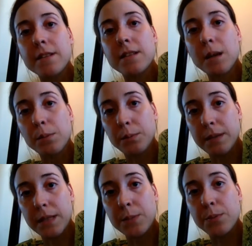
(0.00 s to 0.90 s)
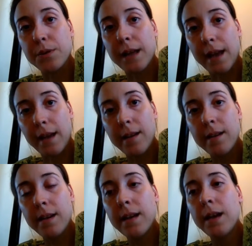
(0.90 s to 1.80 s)
supplements per day,
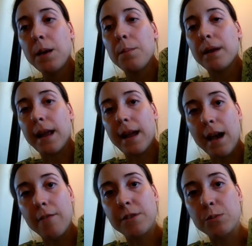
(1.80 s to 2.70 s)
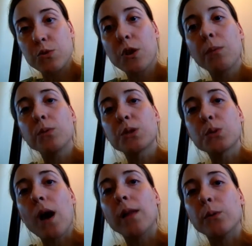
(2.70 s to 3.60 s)
but I have some trouble
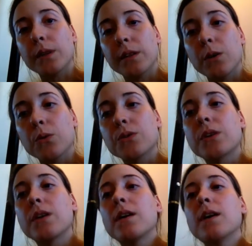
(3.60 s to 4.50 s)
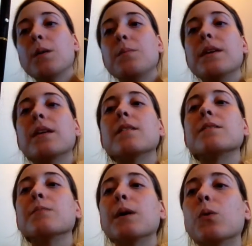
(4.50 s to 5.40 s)
swallowing those because
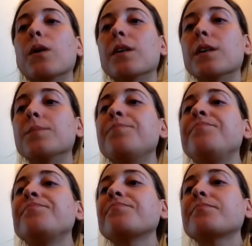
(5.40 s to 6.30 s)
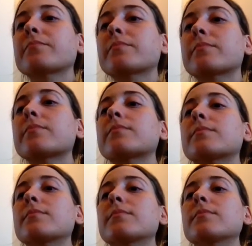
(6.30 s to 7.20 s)
of my goiter.
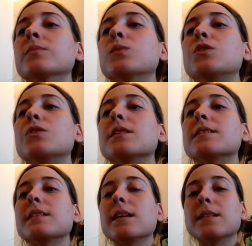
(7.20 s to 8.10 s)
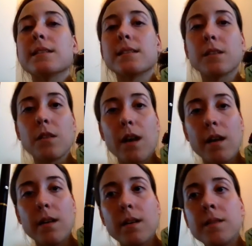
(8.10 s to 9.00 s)
As you can see, it's still
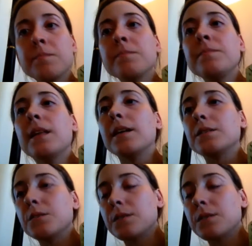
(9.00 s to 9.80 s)
there. I've